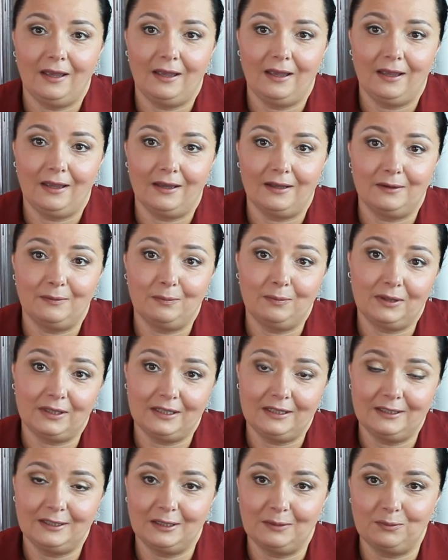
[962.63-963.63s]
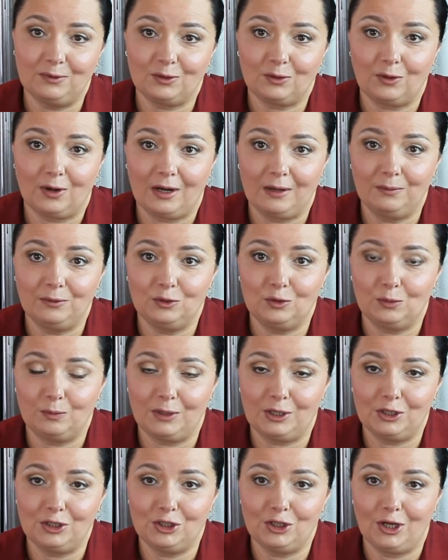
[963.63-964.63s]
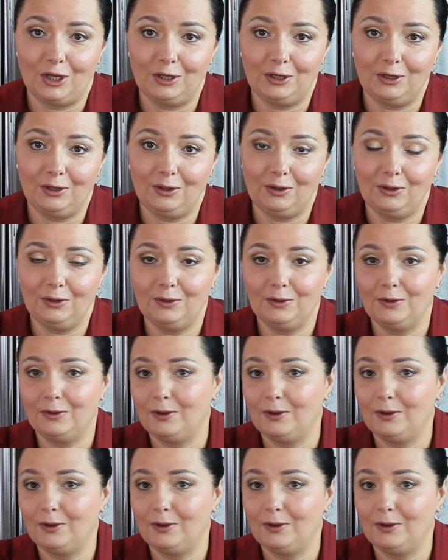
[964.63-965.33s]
And please subscribe to my channel.